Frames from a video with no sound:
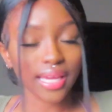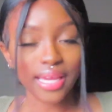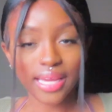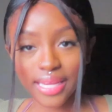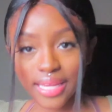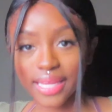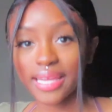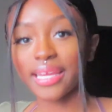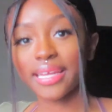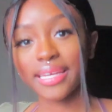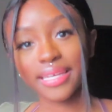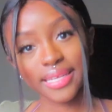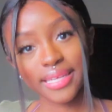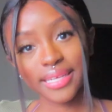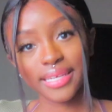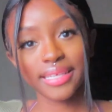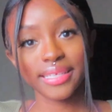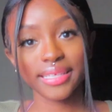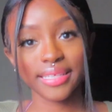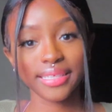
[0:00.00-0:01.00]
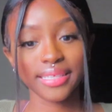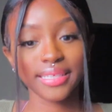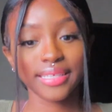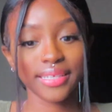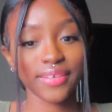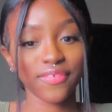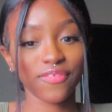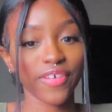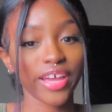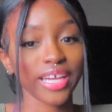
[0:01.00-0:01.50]
Again,
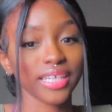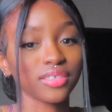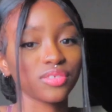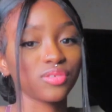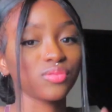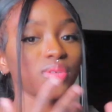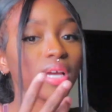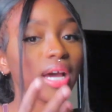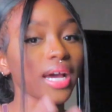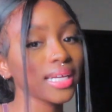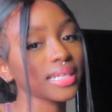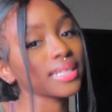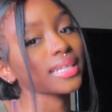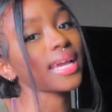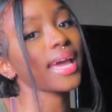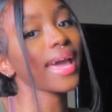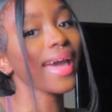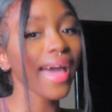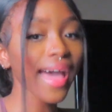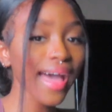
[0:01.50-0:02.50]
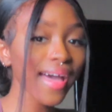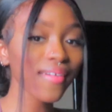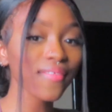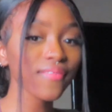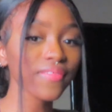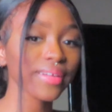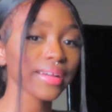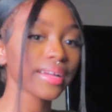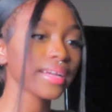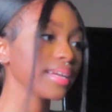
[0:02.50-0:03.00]
if I do not
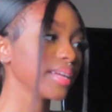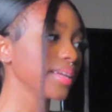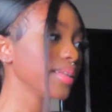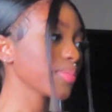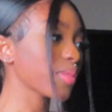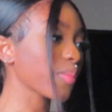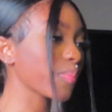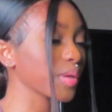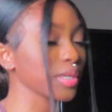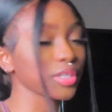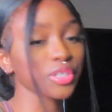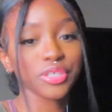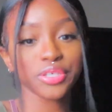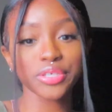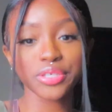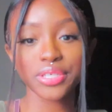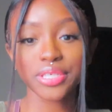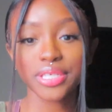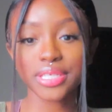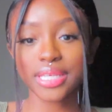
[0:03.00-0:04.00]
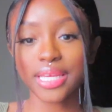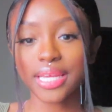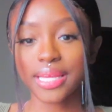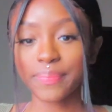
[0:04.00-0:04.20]
have the pictures